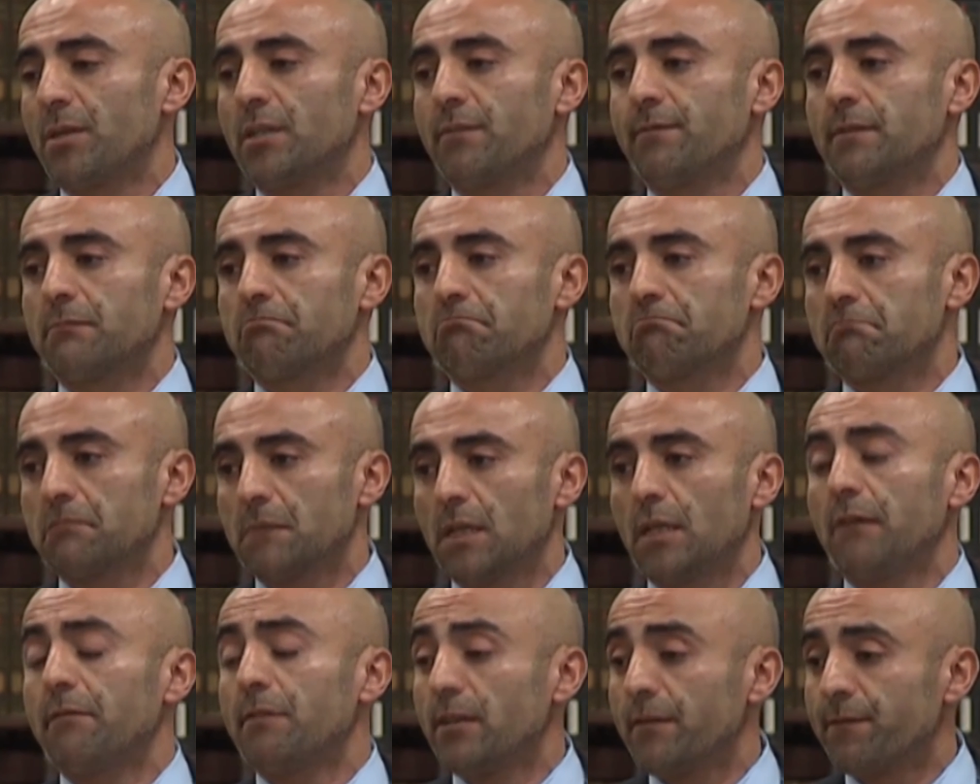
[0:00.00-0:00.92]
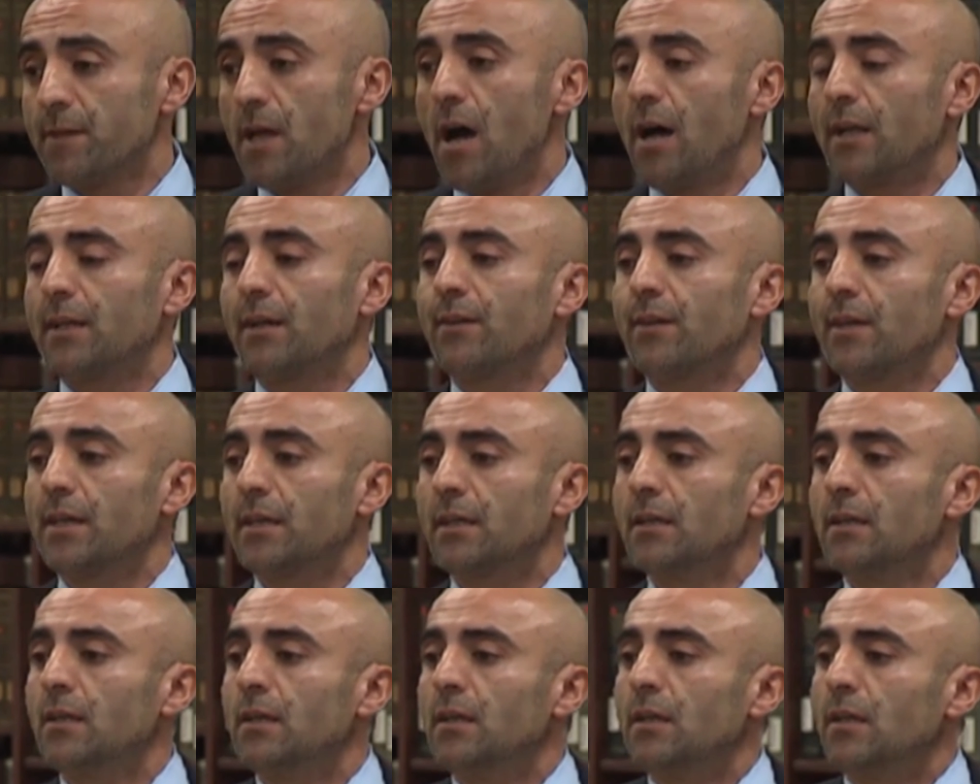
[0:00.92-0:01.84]
But if it, even if not, I
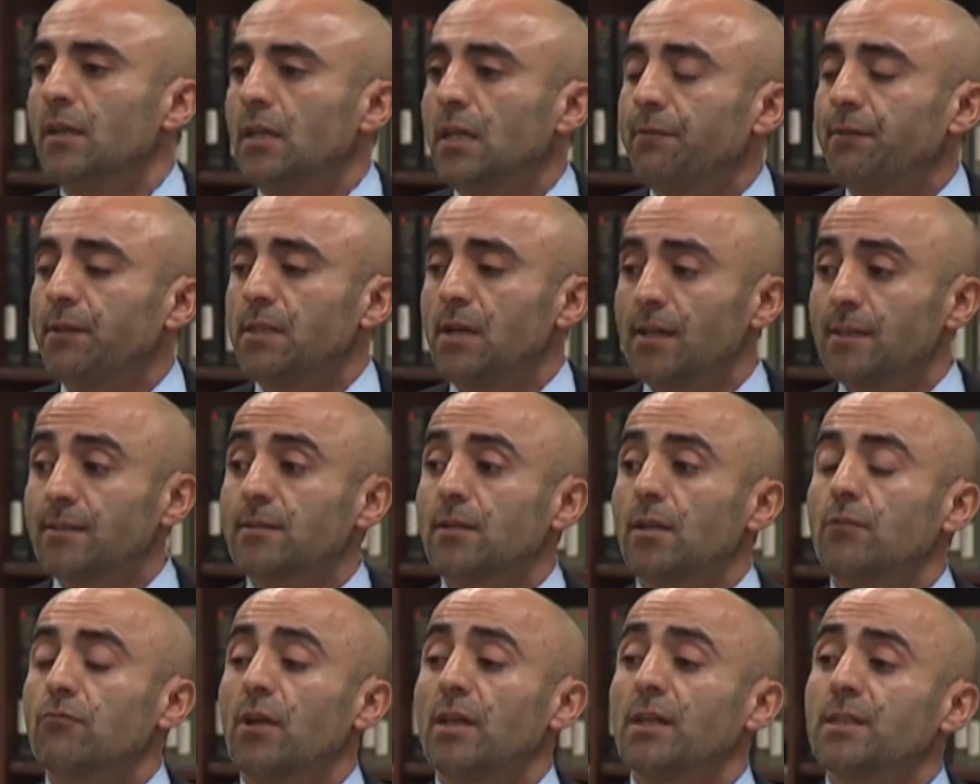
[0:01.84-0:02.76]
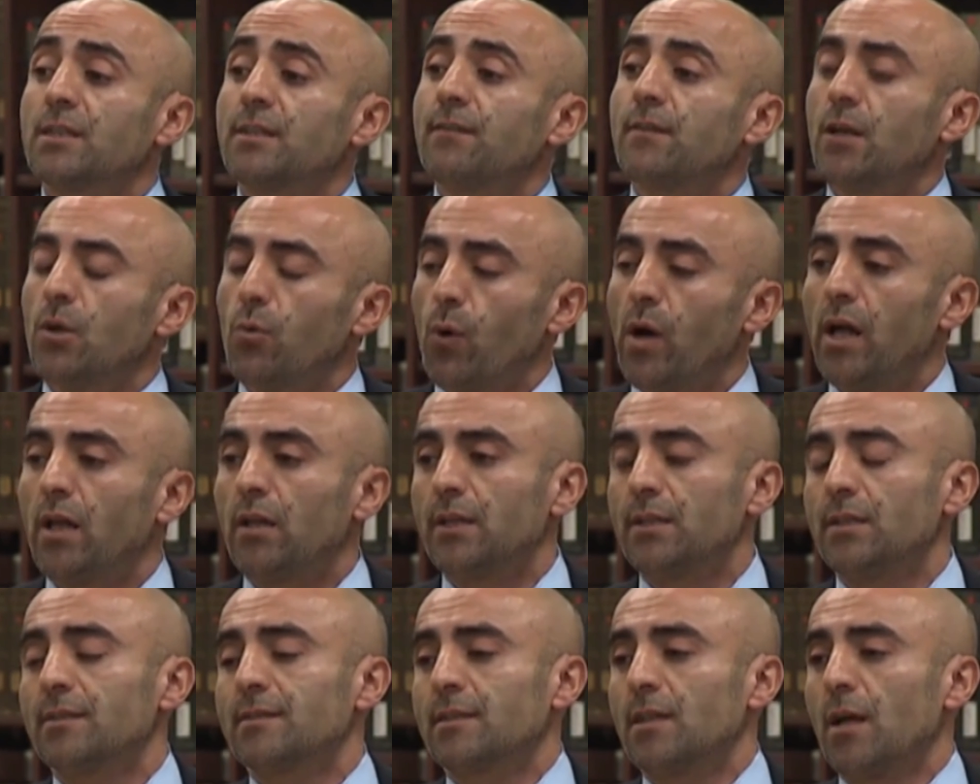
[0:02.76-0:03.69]
think if he does relatively well
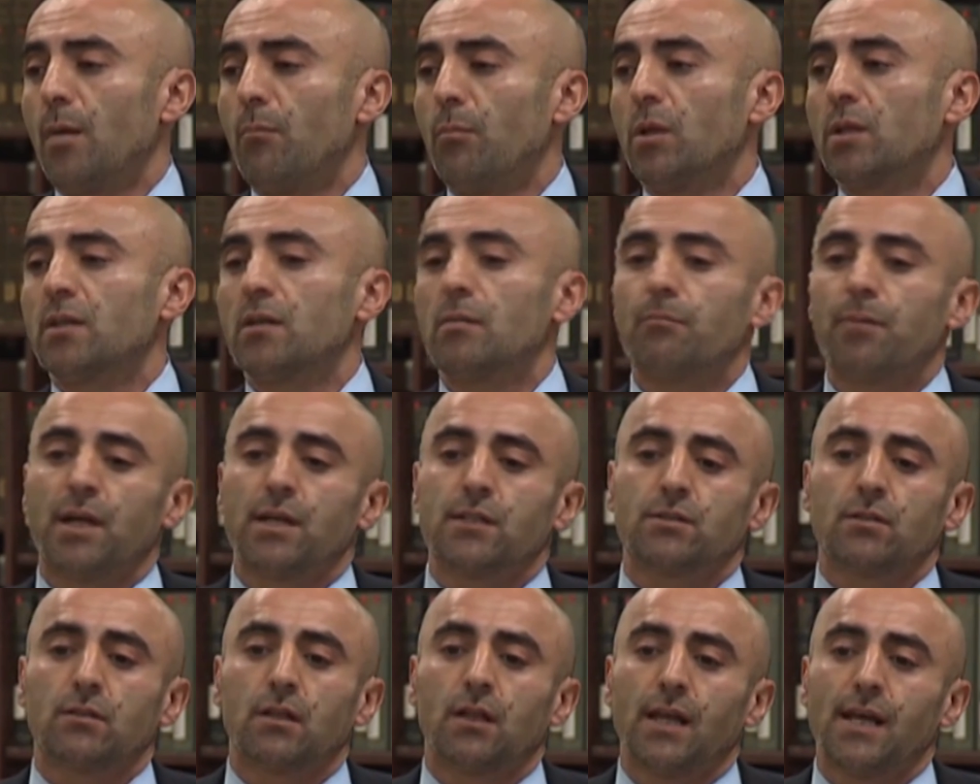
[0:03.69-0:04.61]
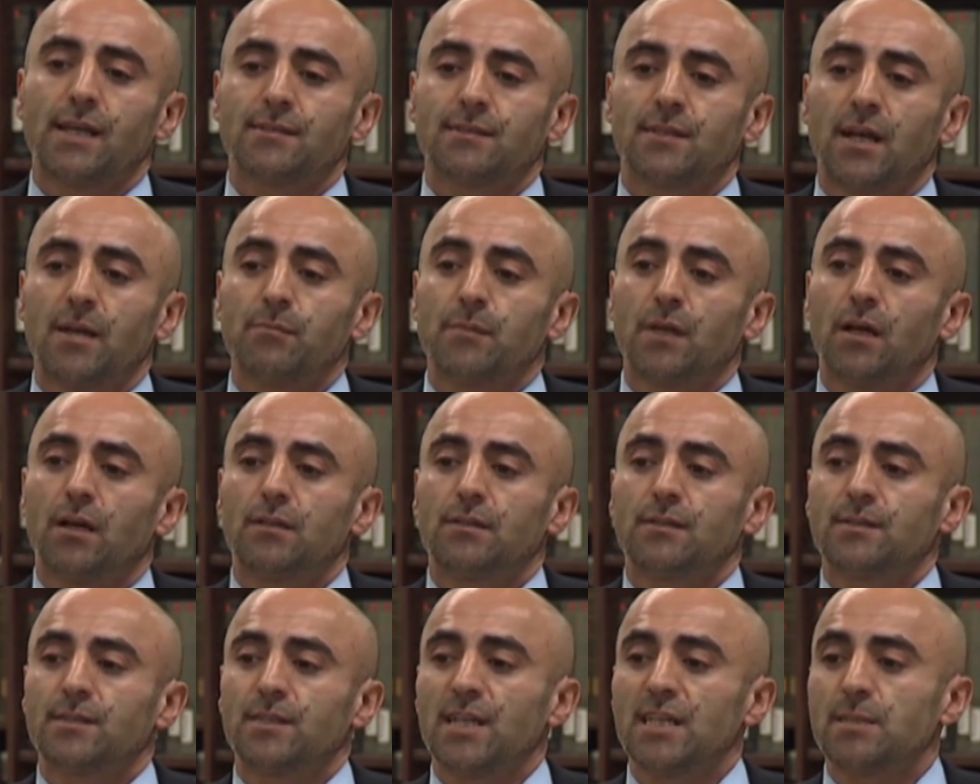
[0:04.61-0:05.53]
in Istanbul compared to the last time uh,
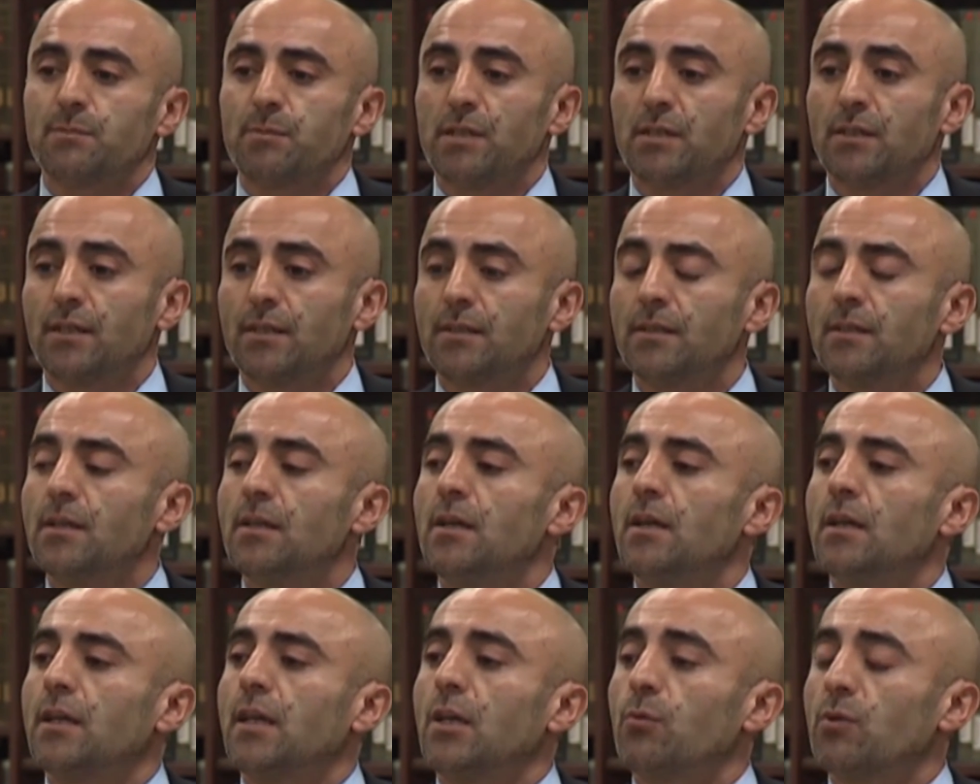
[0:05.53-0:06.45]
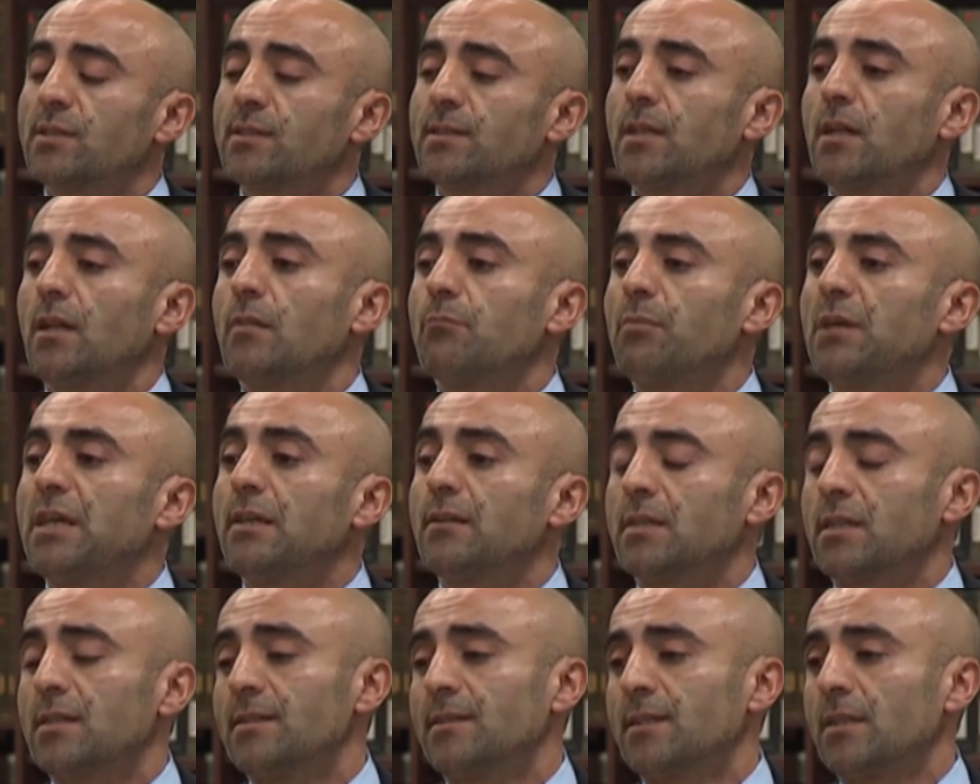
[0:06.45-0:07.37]
the C H P did, he will still
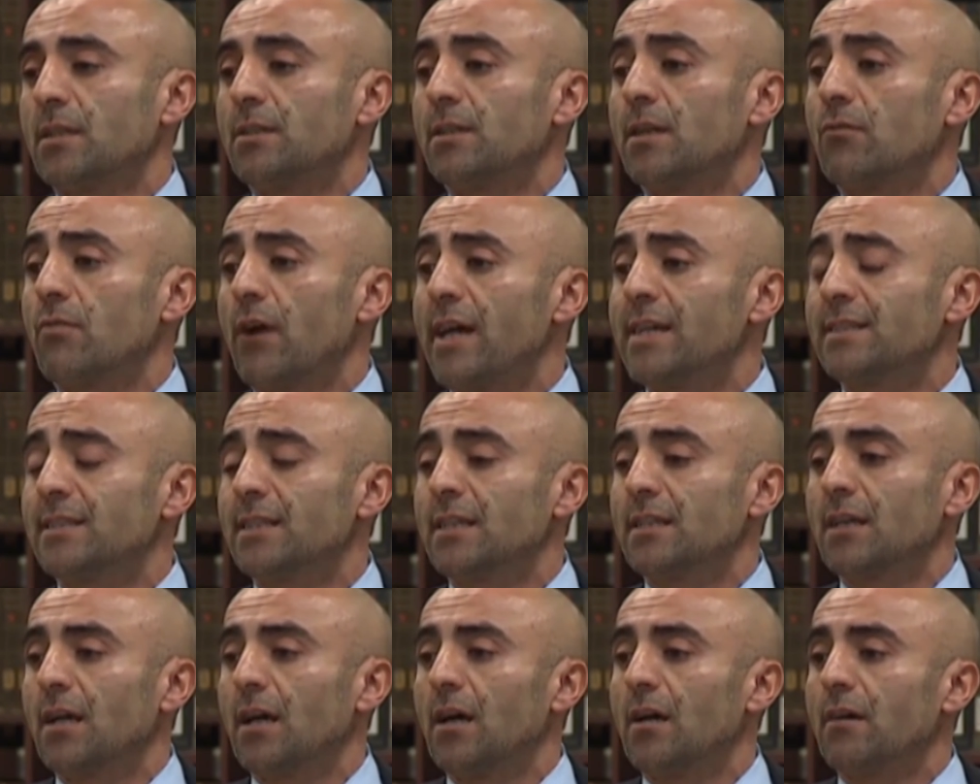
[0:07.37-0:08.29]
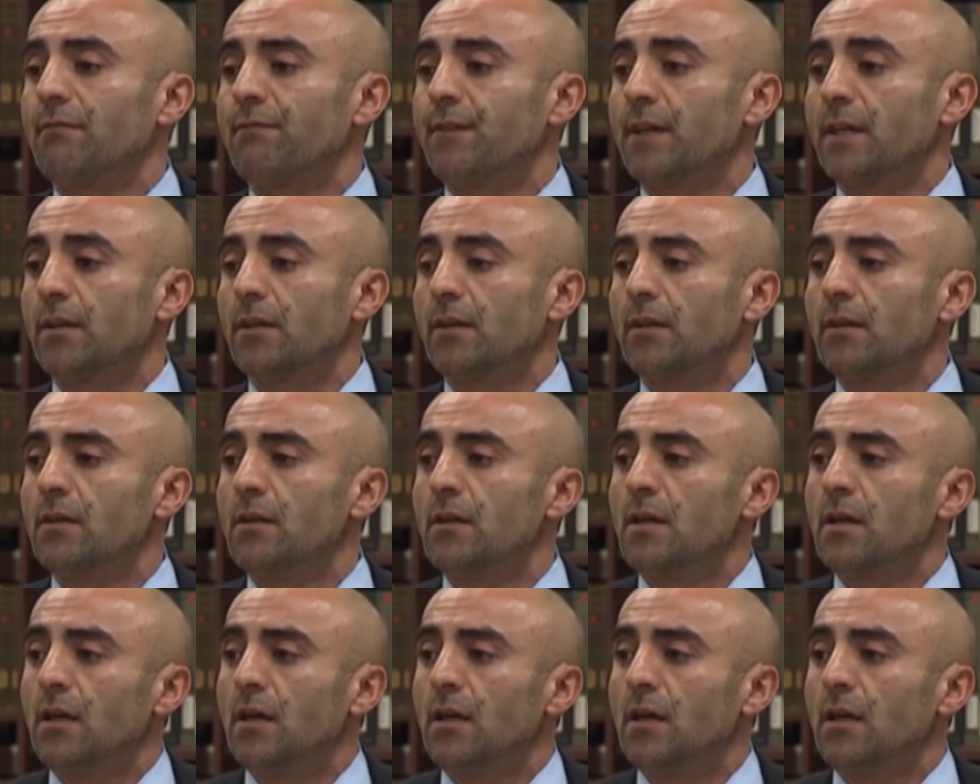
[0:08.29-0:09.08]
be considered a rising uh, figure.